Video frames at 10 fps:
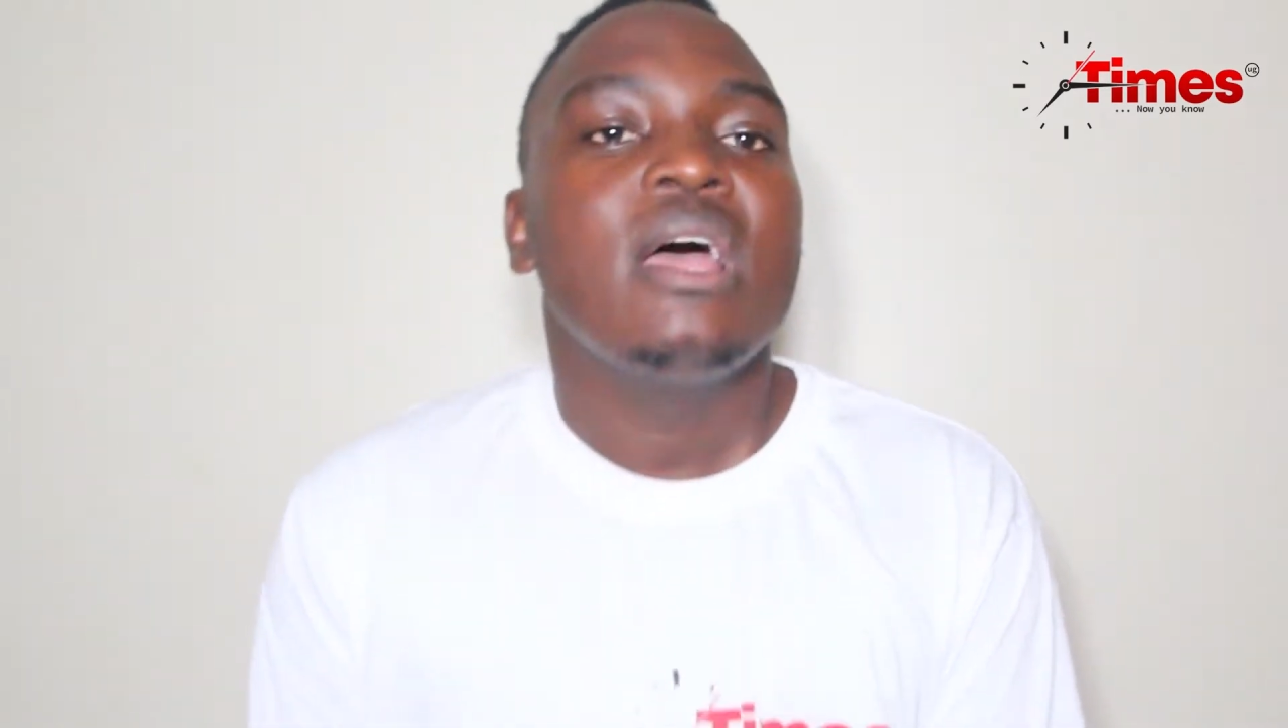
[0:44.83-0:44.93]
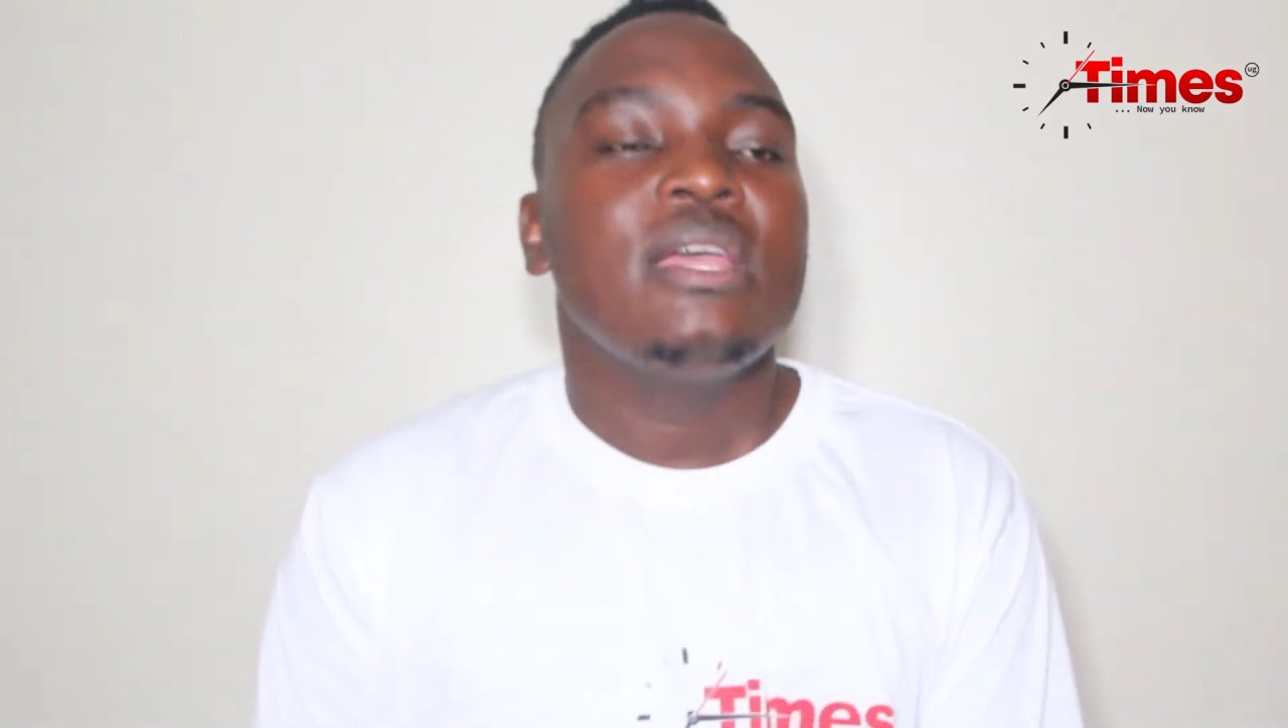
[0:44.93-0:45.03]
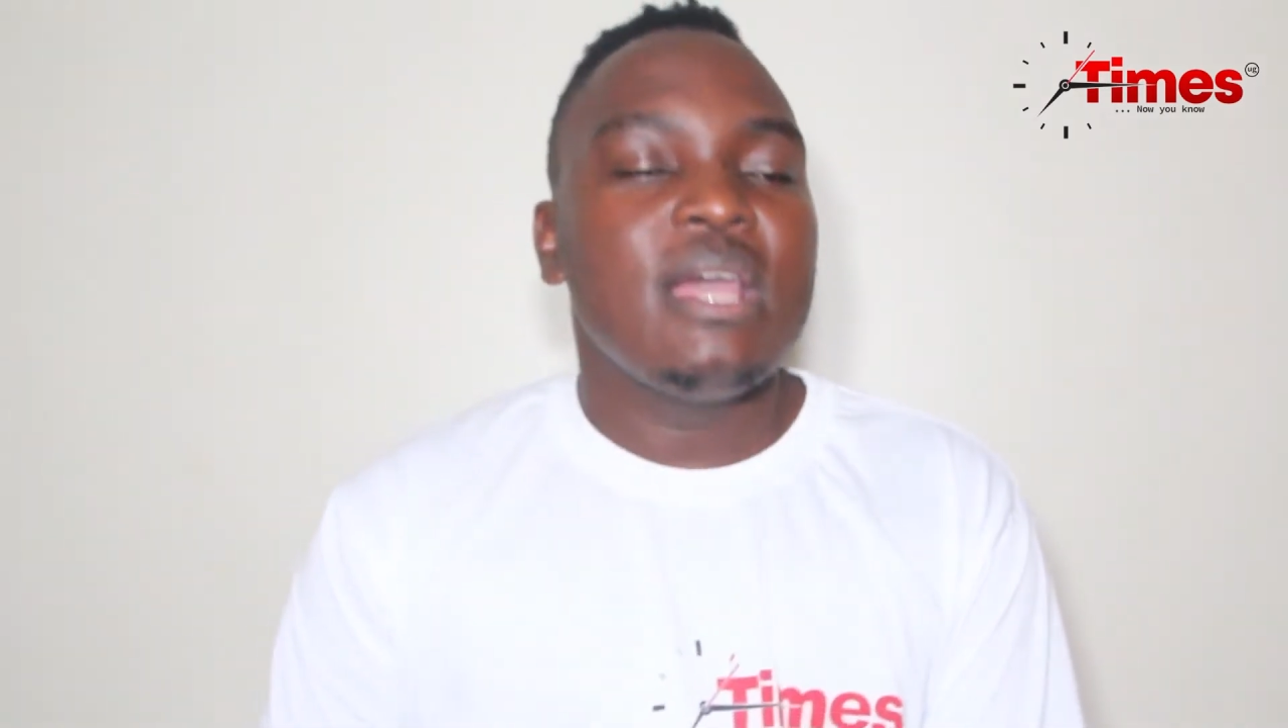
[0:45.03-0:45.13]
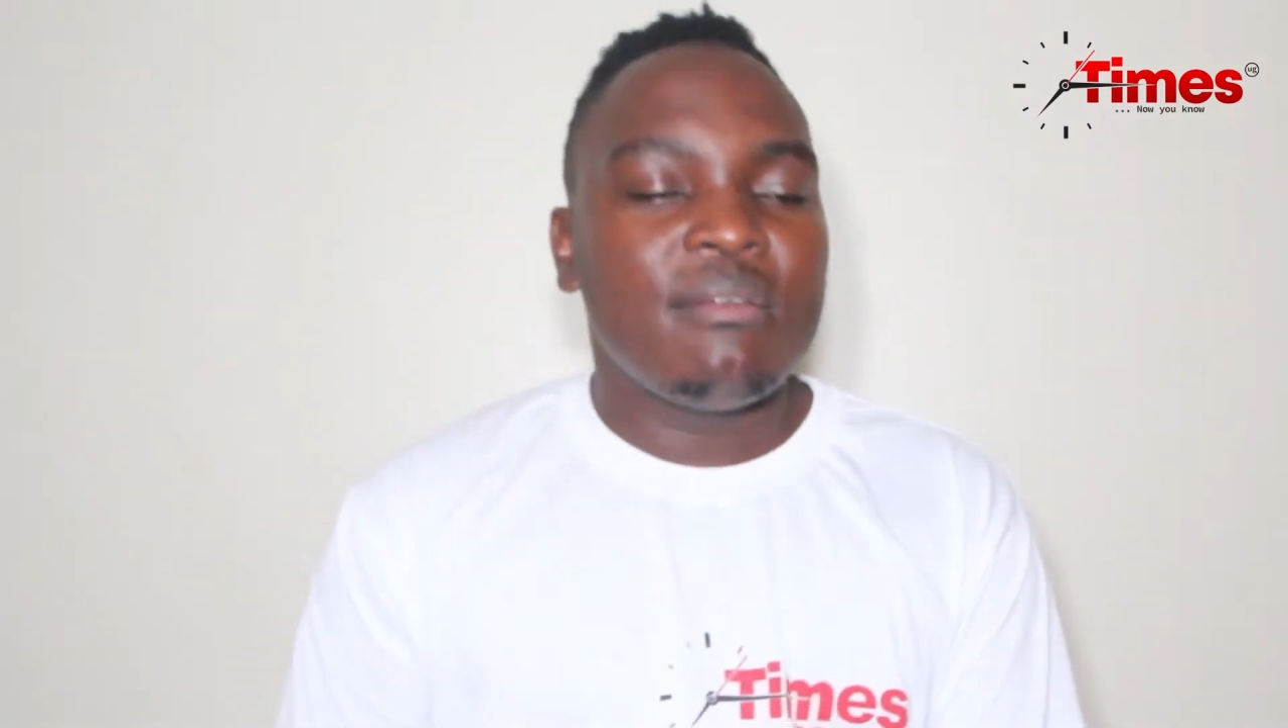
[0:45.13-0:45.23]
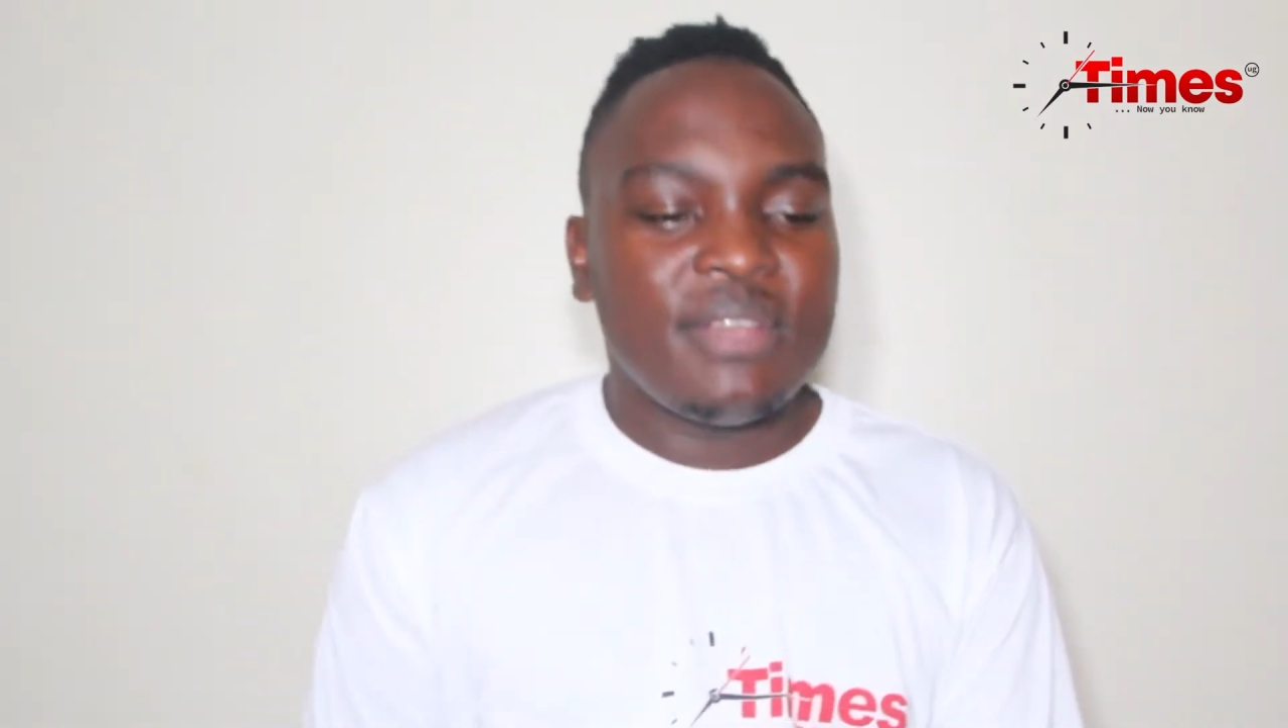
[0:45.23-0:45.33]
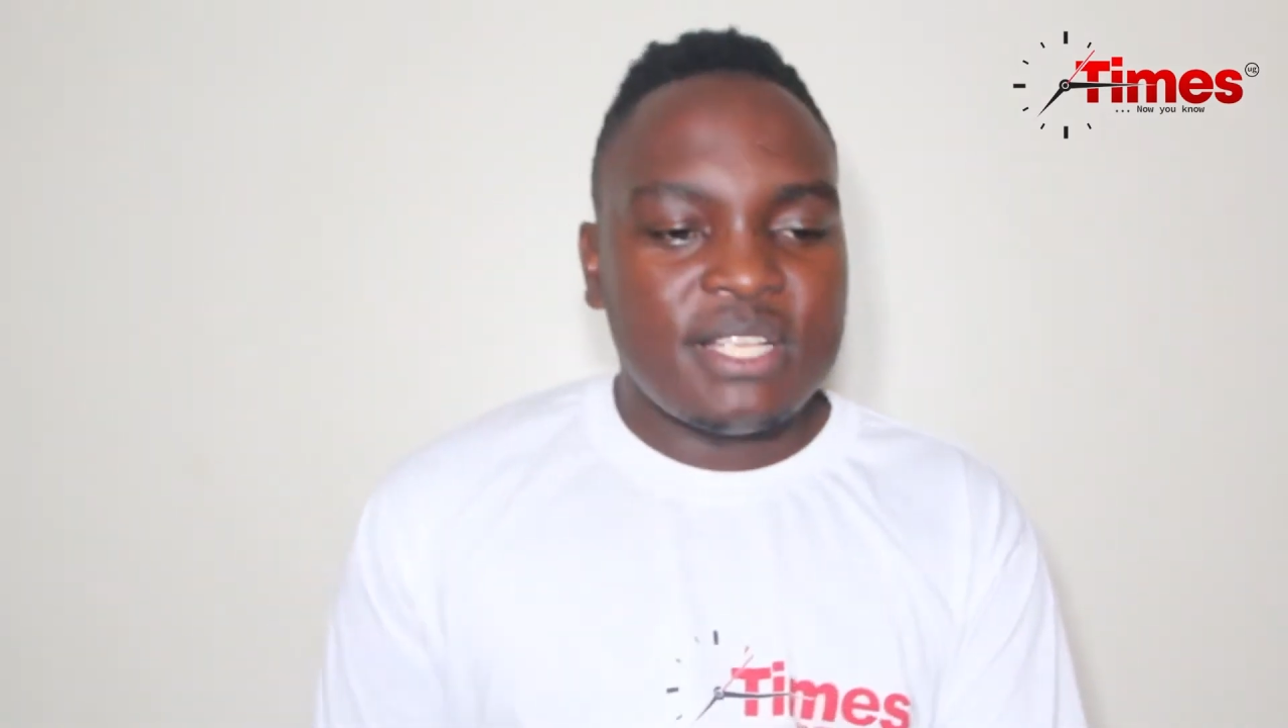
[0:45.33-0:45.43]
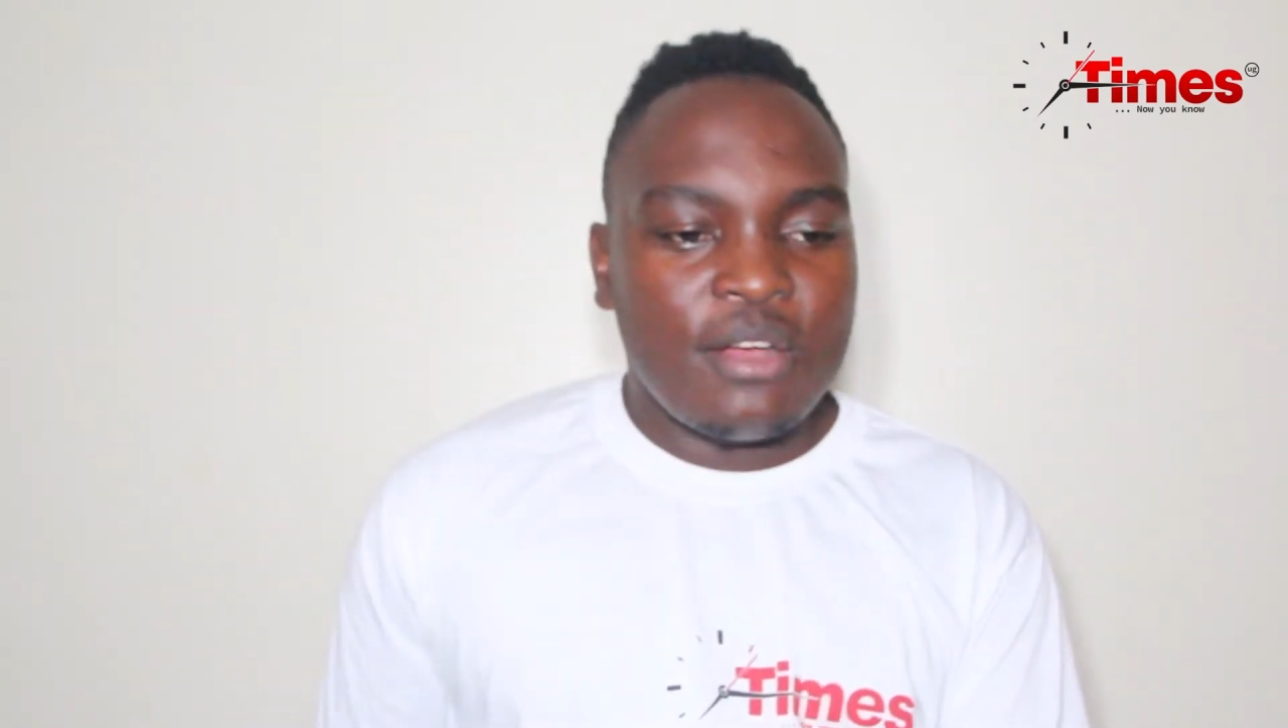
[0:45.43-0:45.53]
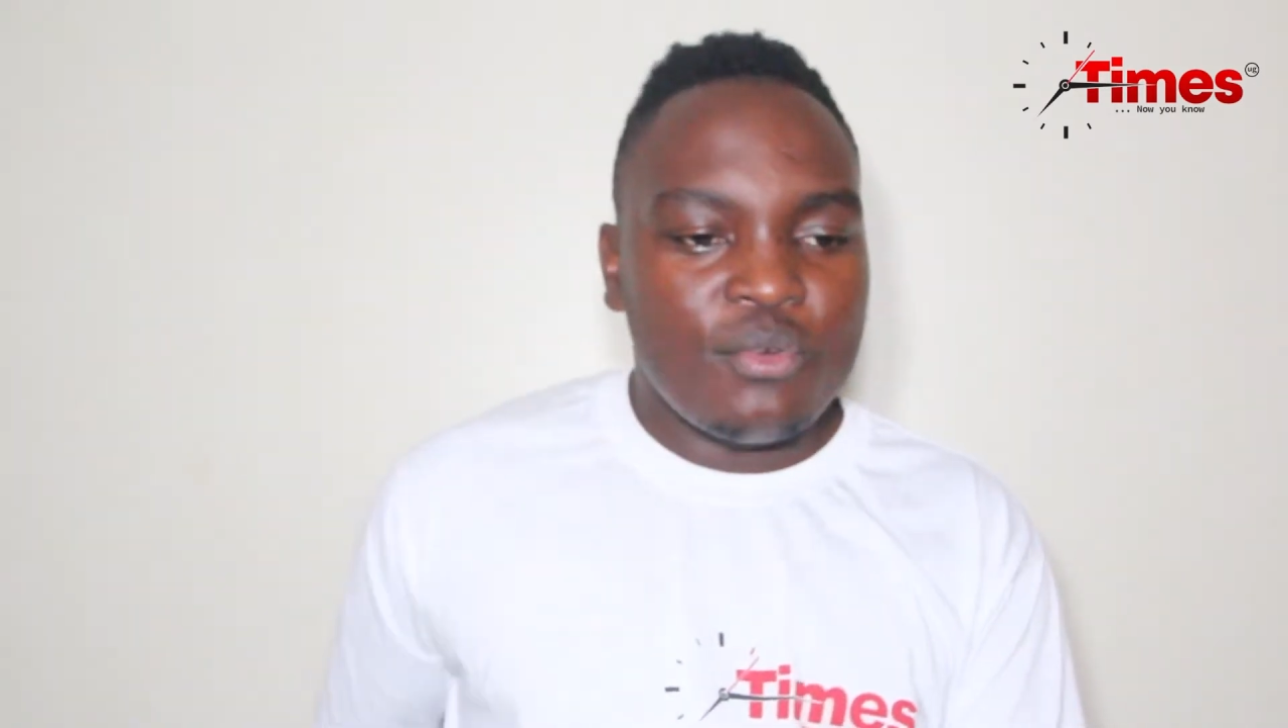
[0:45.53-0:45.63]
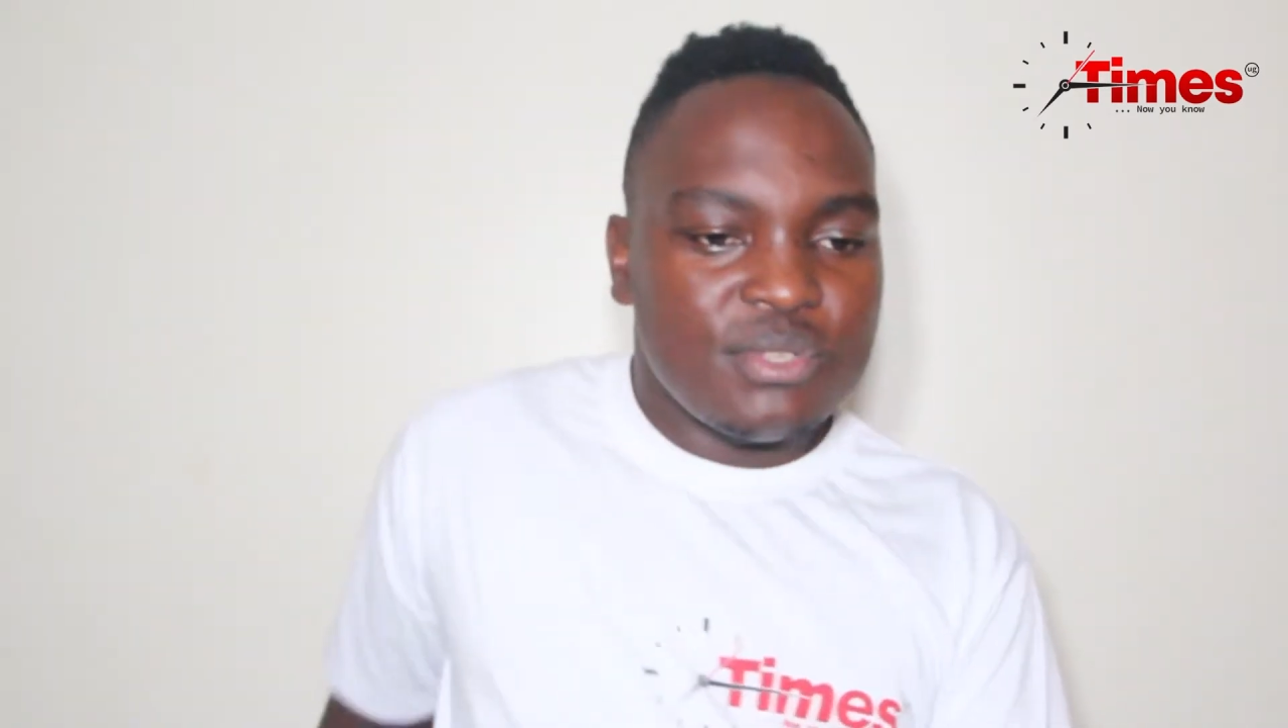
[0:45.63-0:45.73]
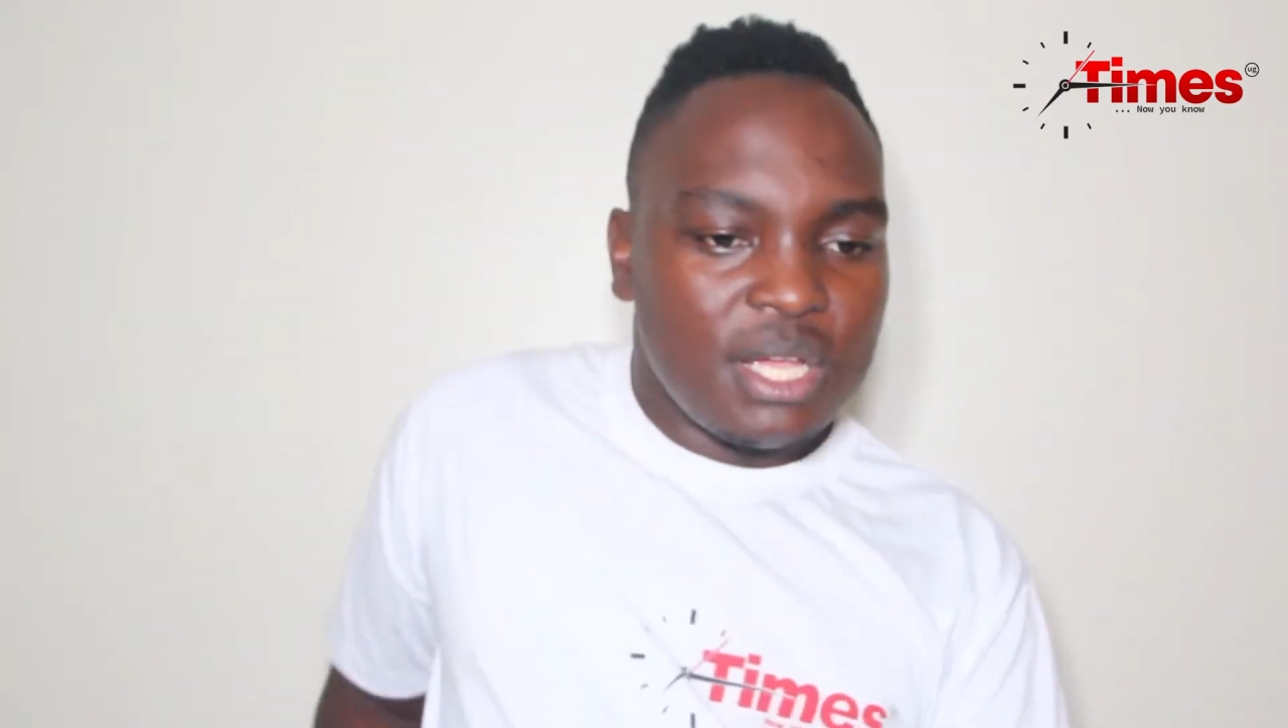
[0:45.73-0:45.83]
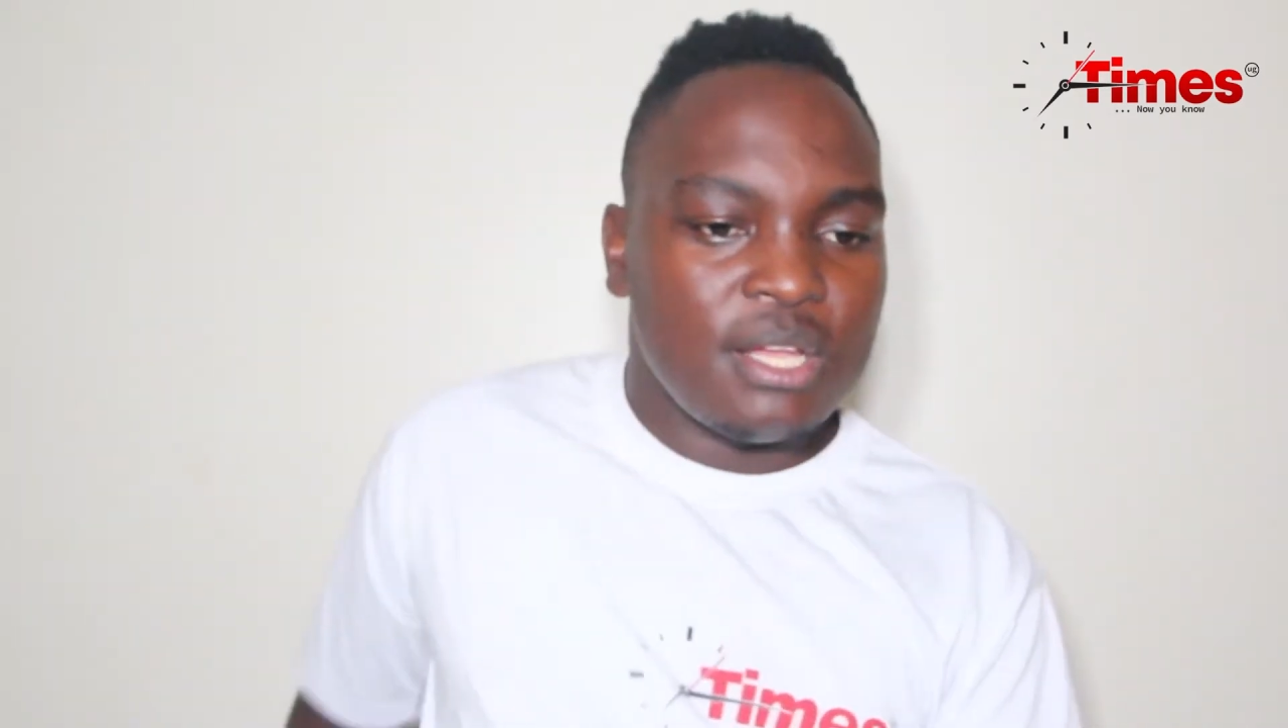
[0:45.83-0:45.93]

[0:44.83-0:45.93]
Yeah, Victor Rose,